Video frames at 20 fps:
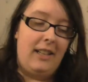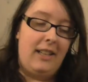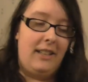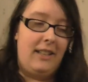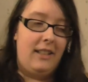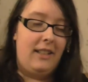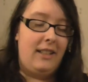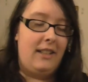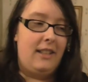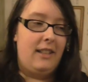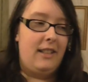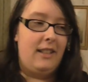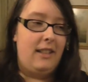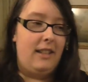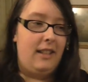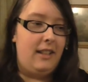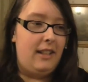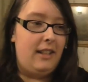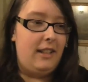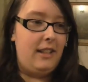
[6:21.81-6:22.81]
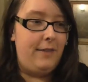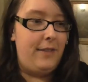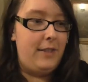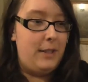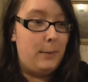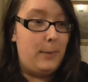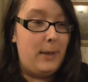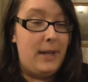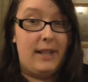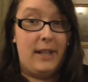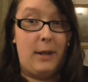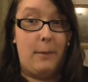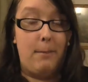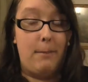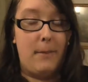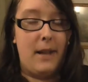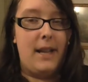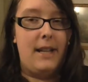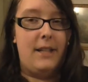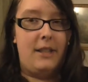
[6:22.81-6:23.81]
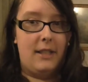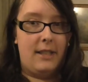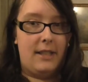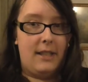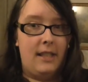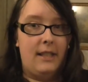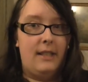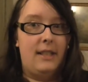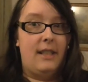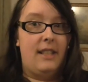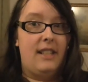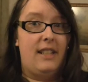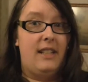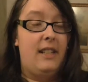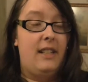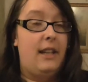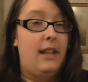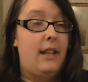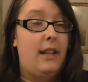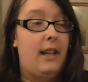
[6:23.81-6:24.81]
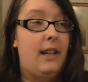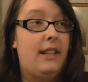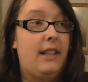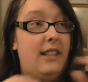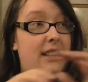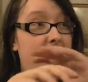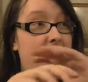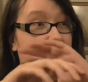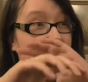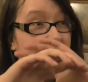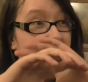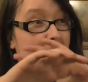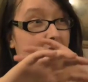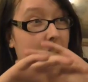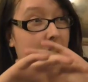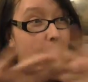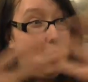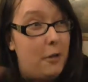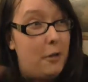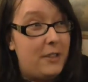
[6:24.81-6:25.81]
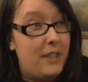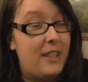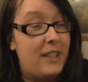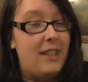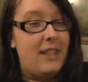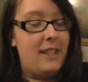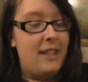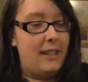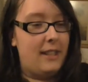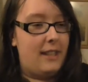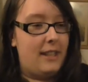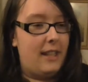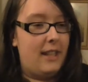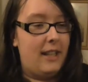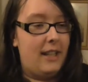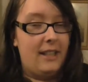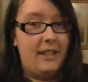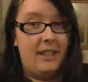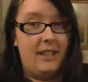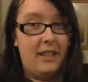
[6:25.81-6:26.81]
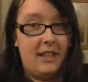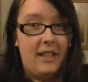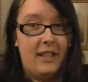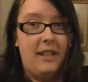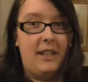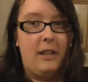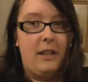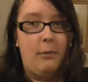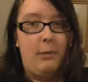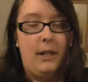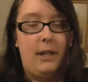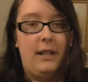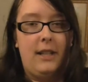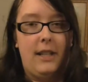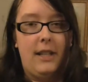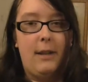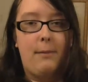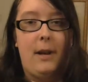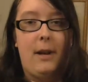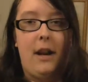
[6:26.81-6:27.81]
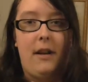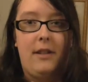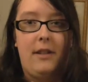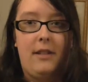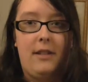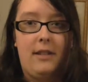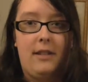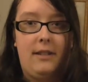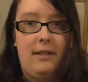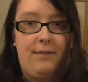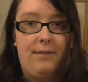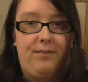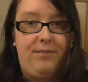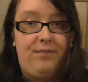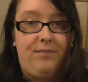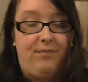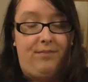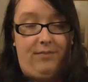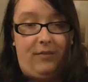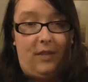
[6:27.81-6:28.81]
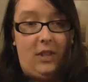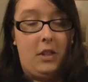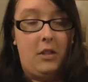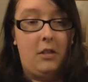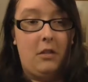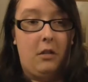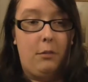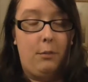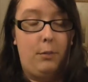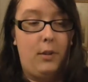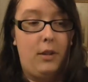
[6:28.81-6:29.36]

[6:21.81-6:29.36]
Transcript: And if it's being a major city and there's loads of things there, do you think there'll be ticket barriers and stuff?